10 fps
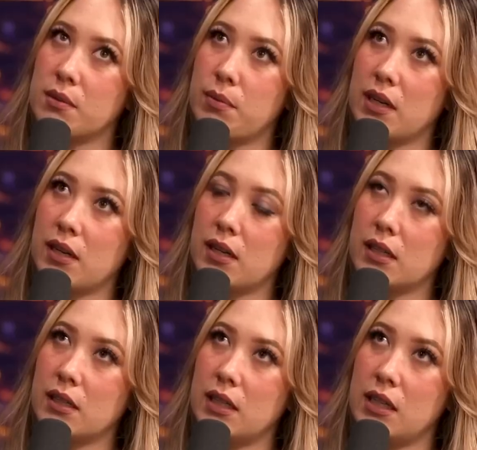that was the big
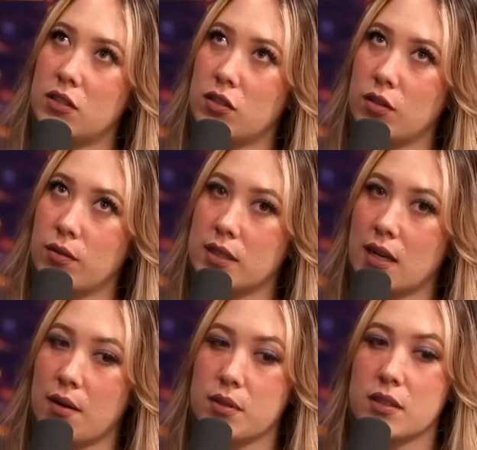key too,
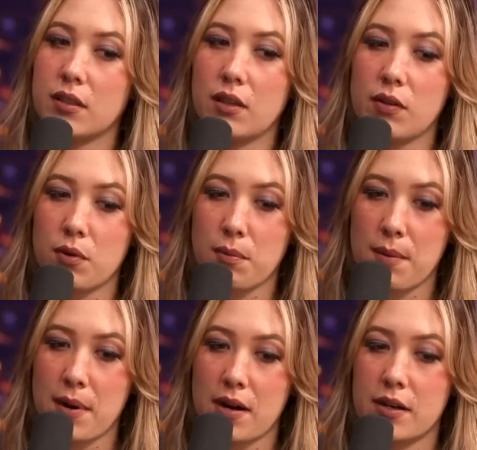is that I was still living with
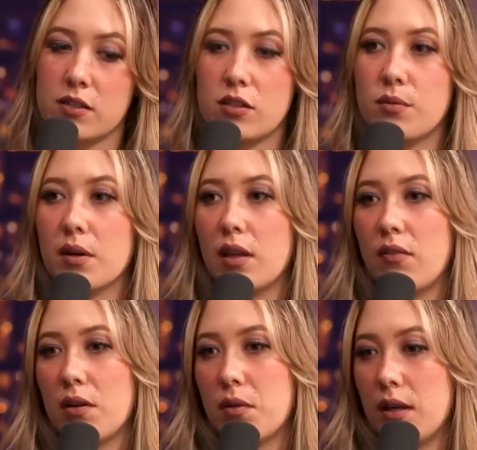my parents. You were
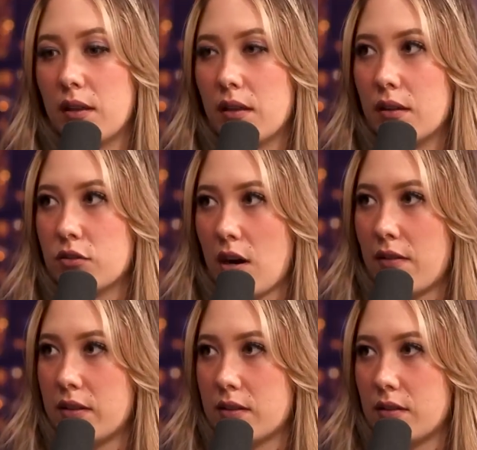living with
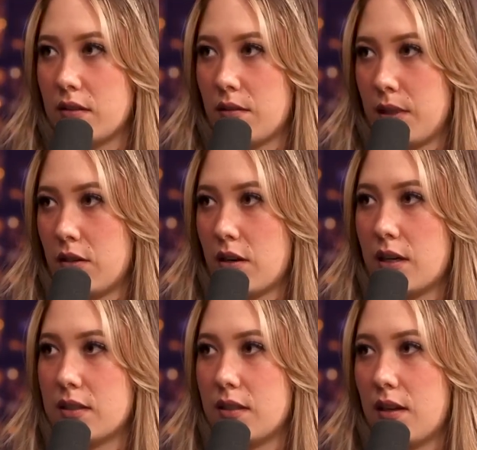Travis and, I mean, your
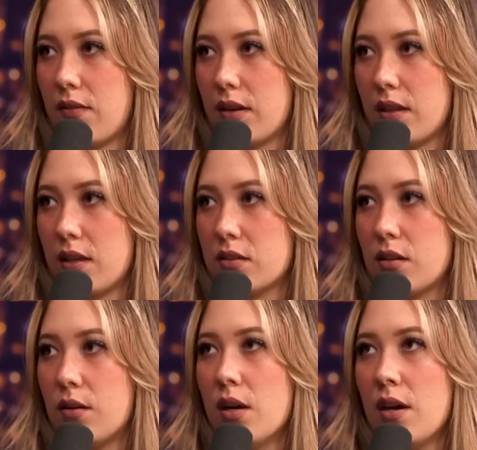cousin and everything.
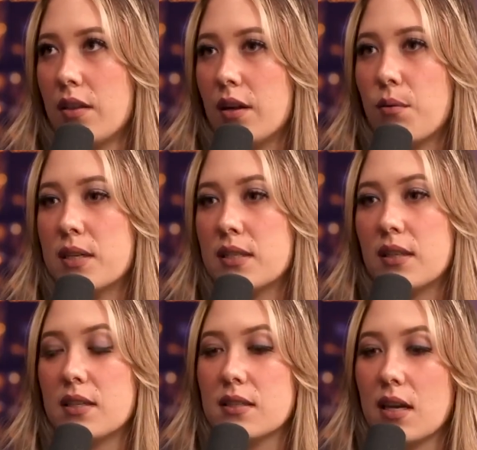So mm-hmm. there
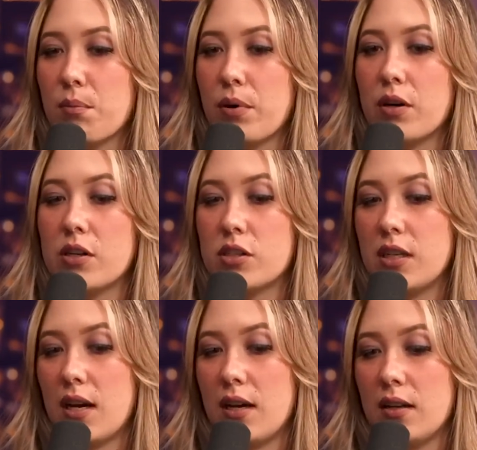wasn't this like
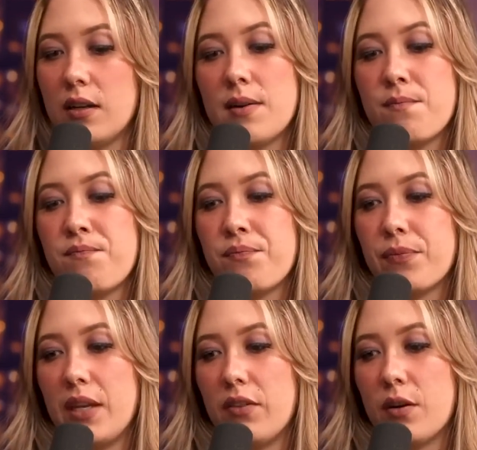push yet,
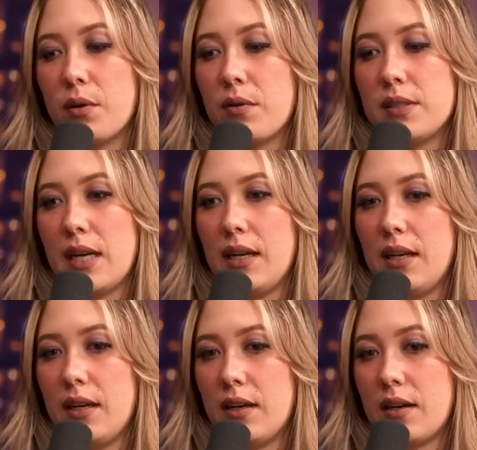even though we were
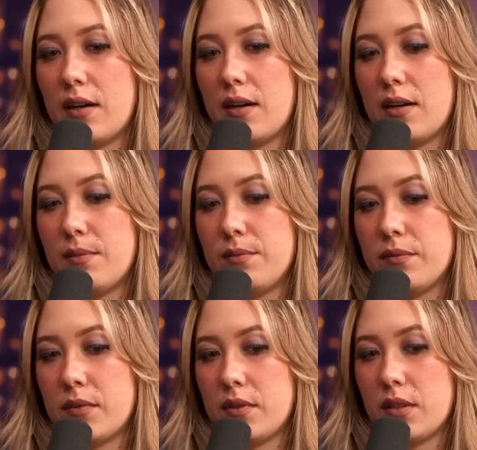dating,
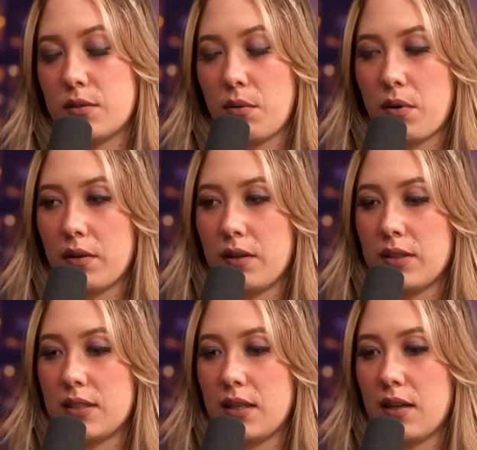um, because we weren't
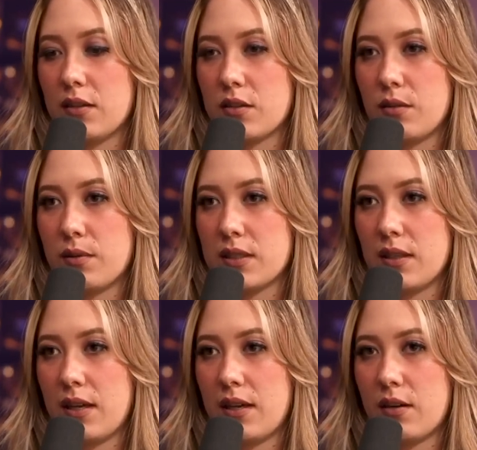living together. So it
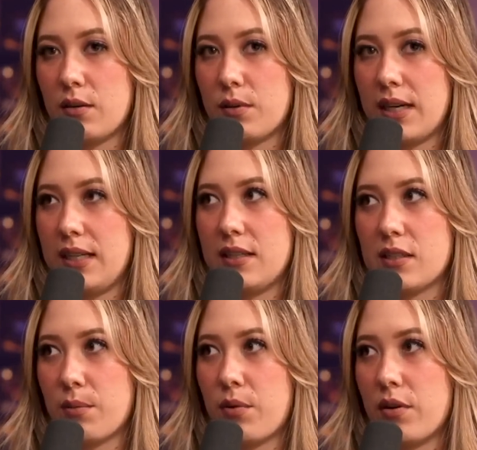wasn't like, oh, well, I
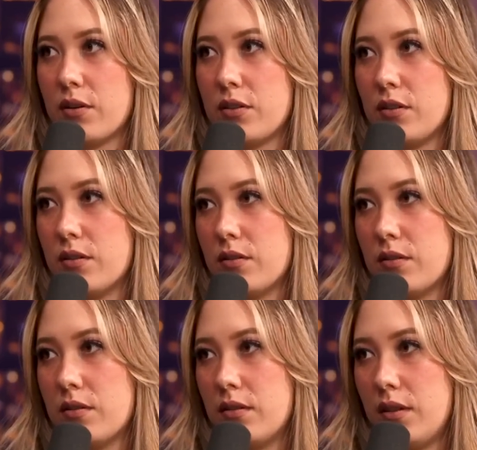need to support her
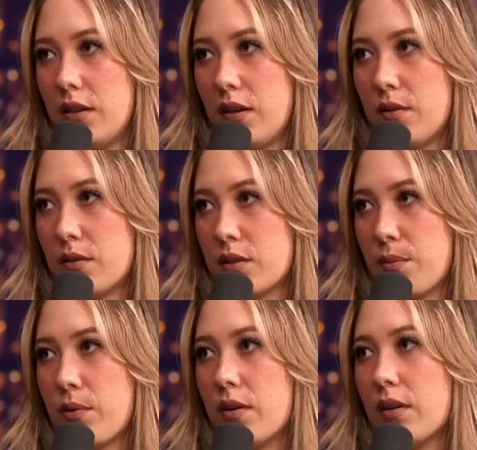too. You know, or
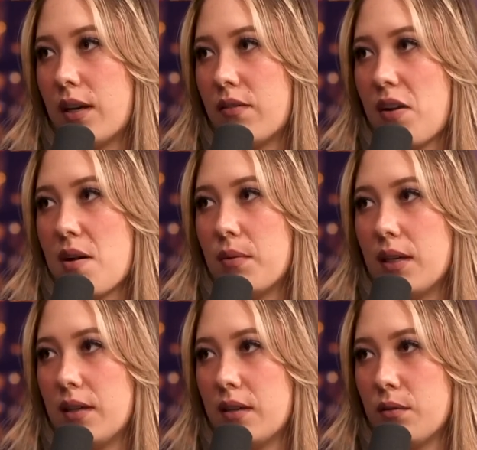support like a
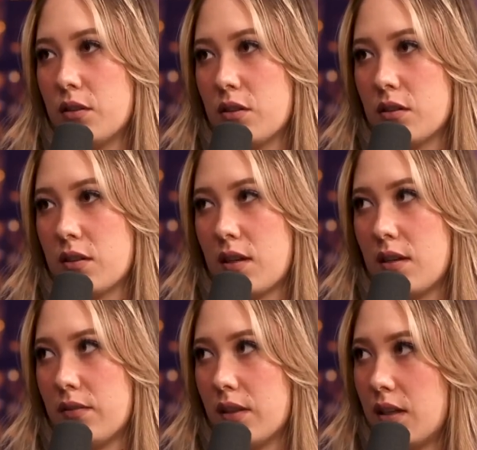family. It was right. just
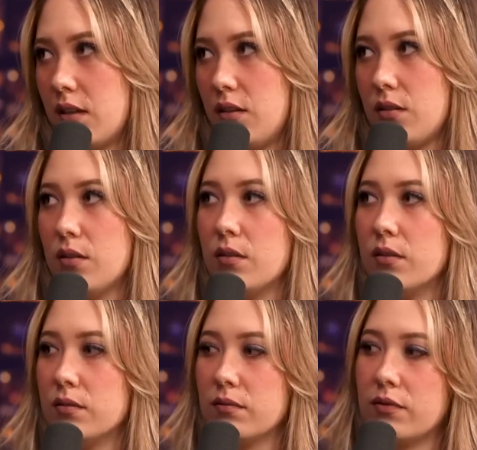kind of like
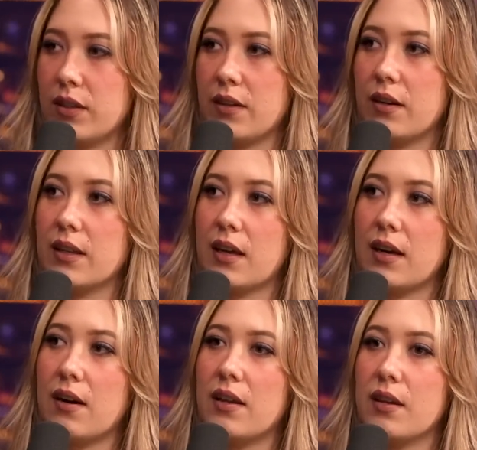you figuring
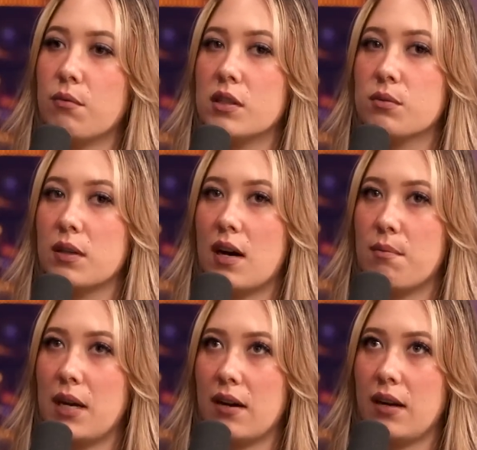that out. And then once we
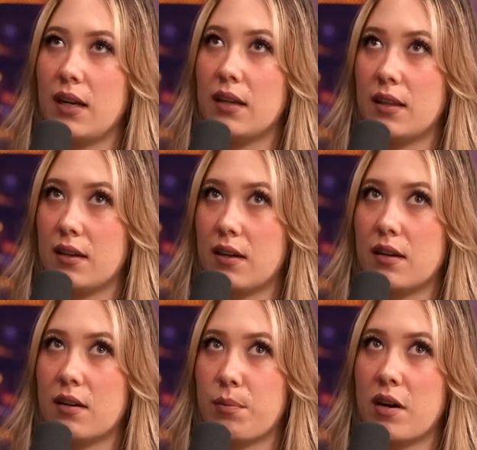got married and then
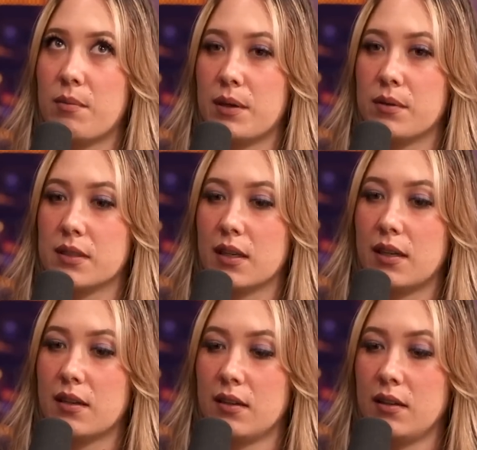got our apartment, it was
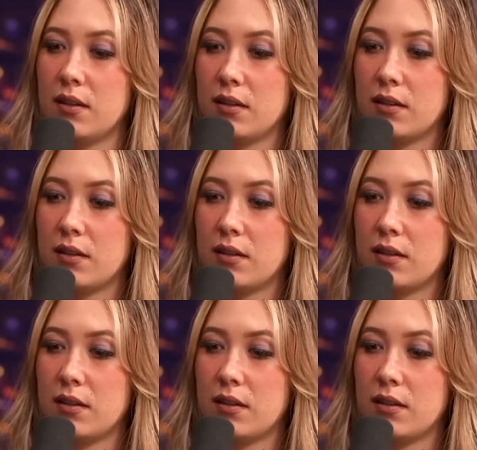like,